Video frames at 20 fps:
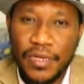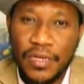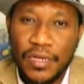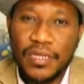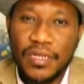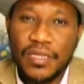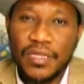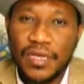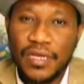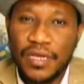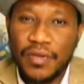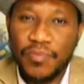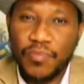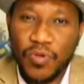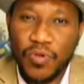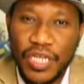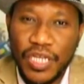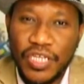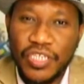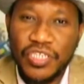the
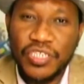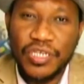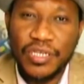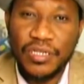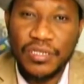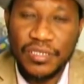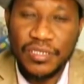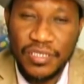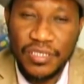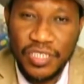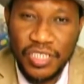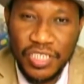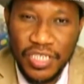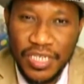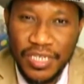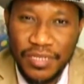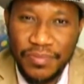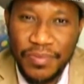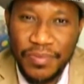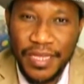potential
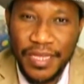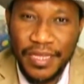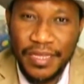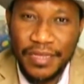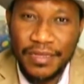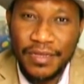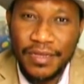GDP,